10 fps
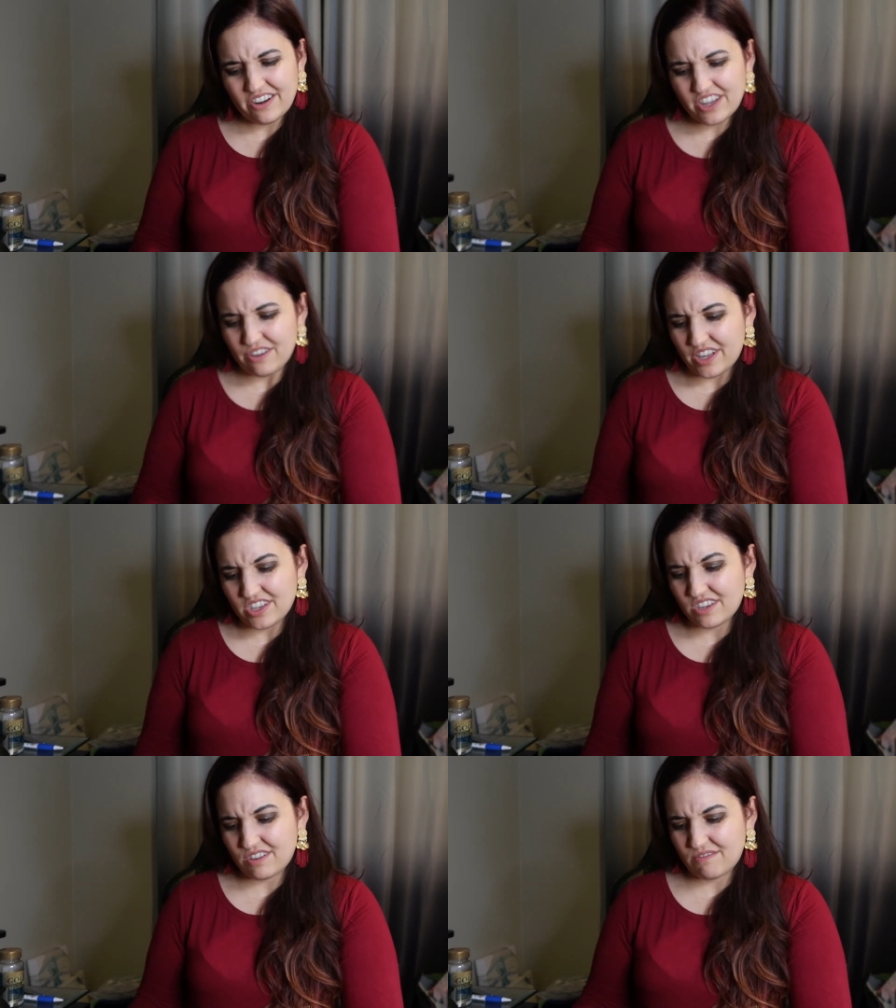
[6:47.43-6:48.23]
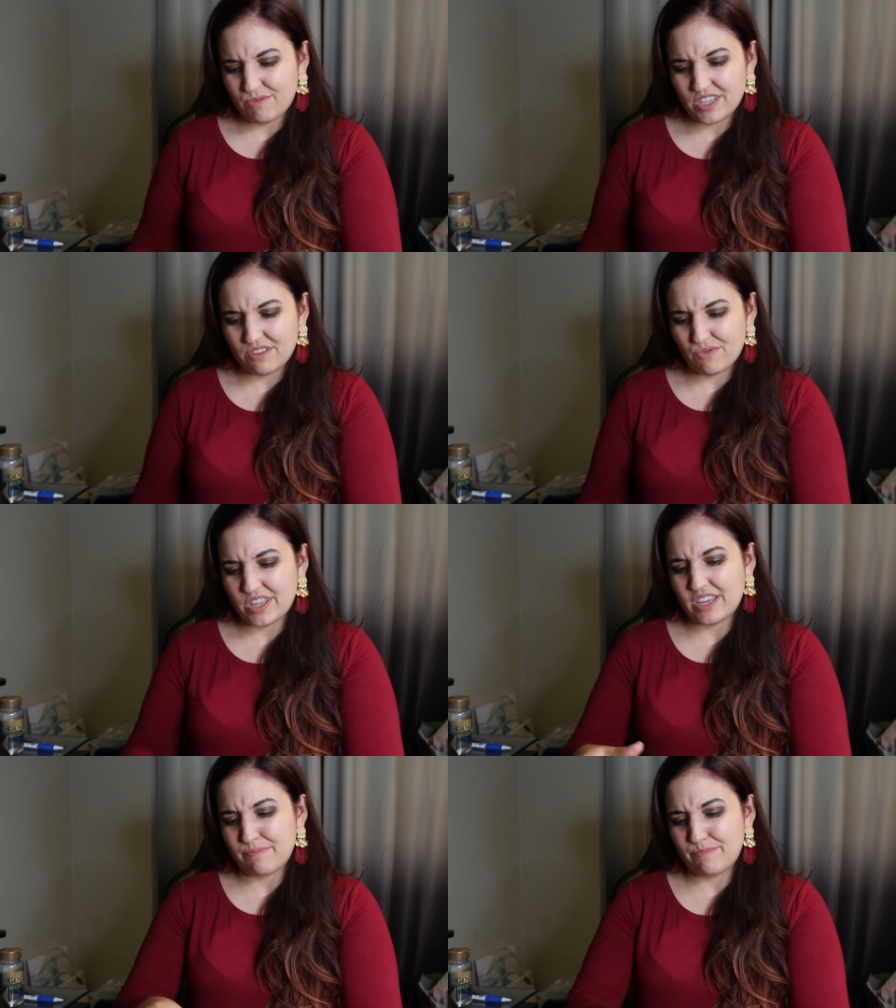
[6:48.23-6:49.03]
don't know, I just wasn't
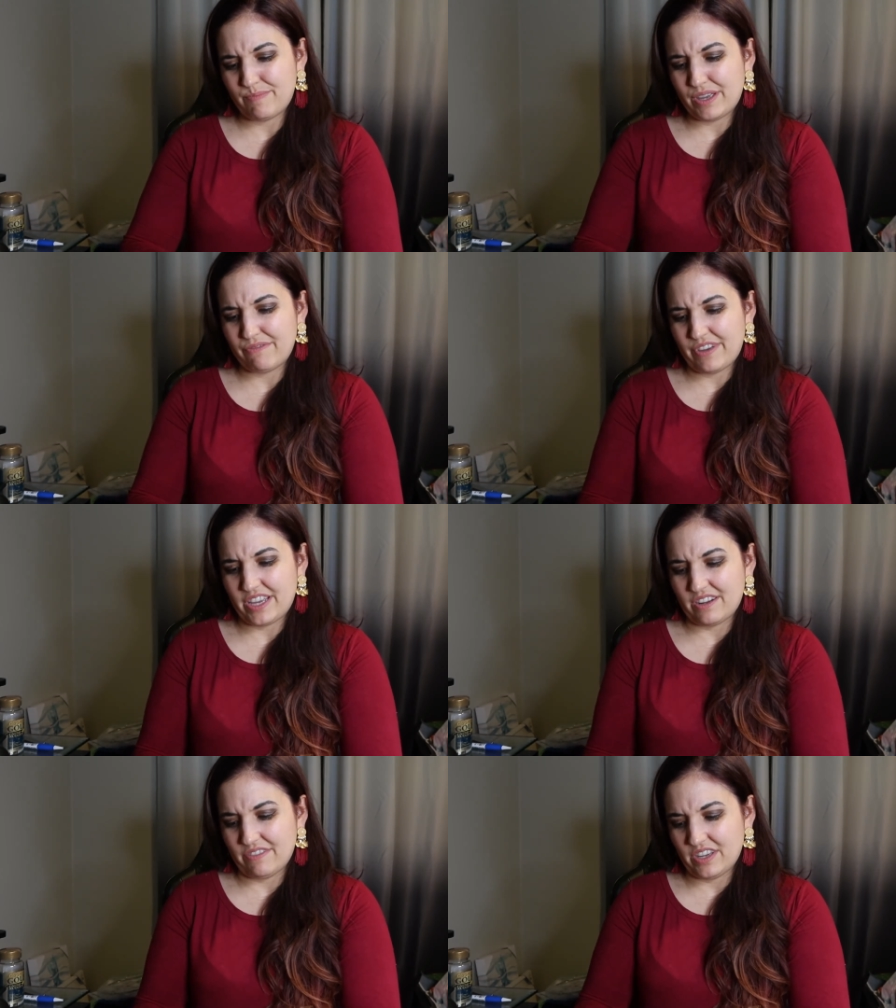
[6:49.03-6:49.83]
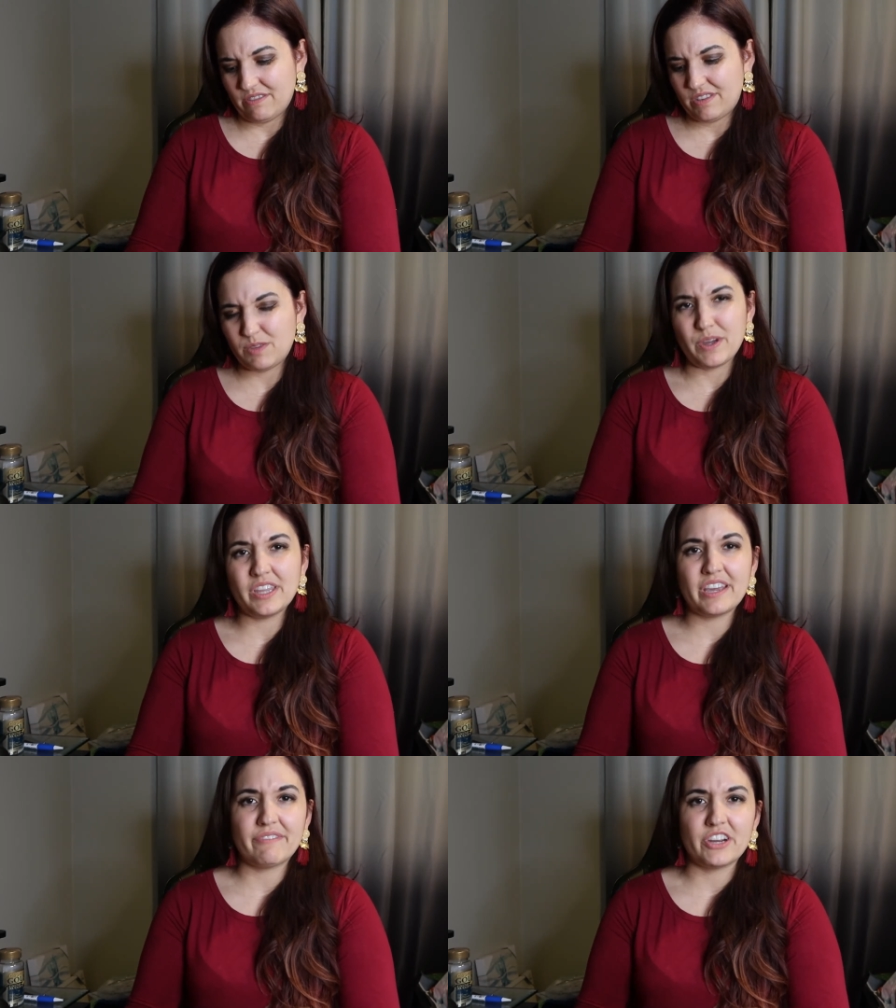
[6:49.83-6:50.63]
really a big fan of it. It
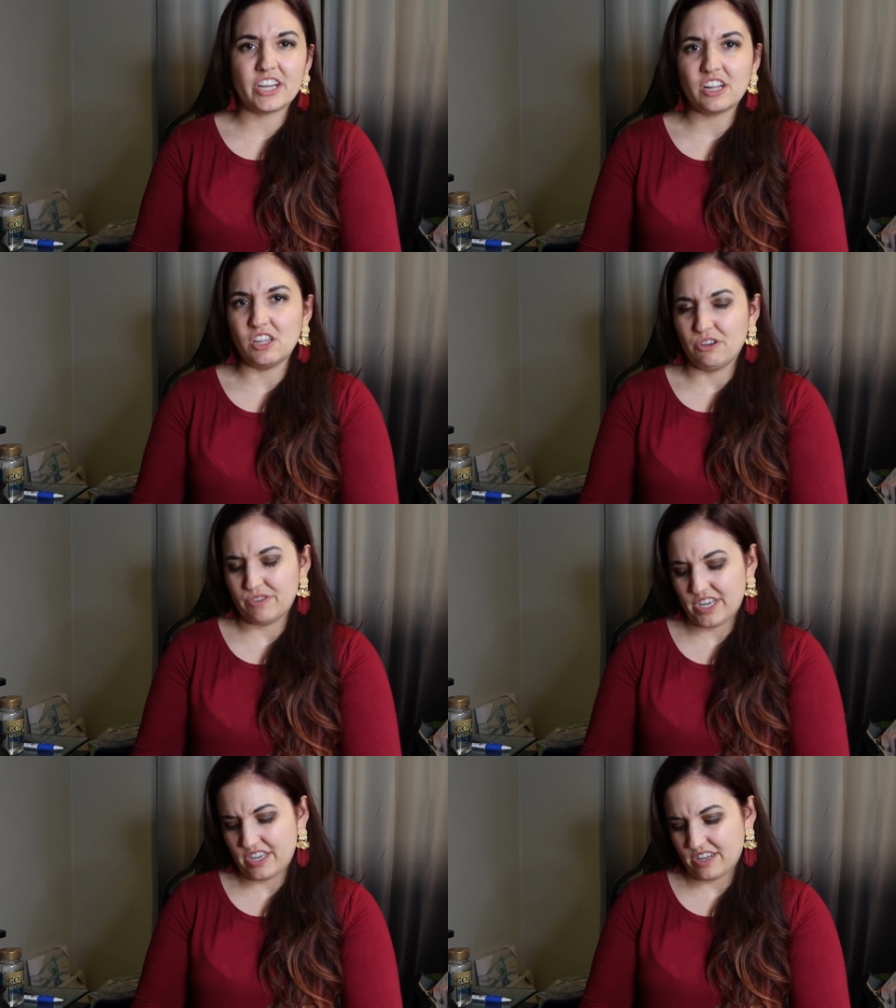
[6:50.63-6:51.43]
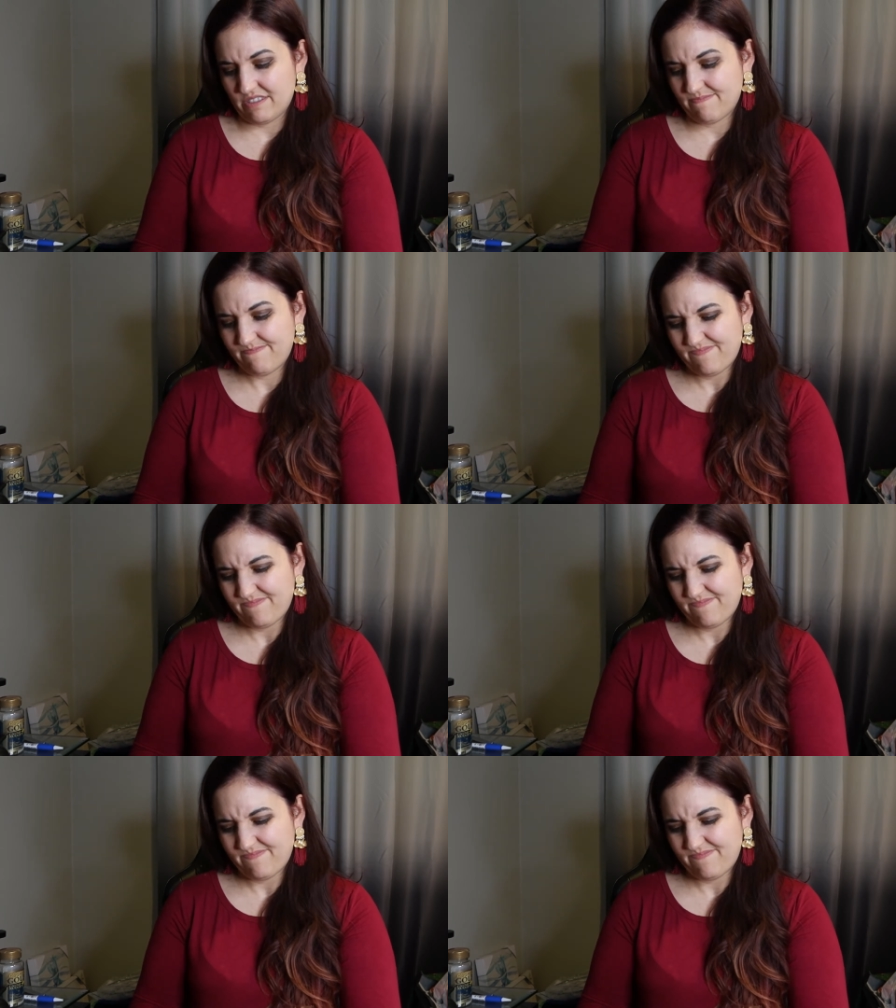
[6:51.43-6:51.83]
smelled like very cologne-y, and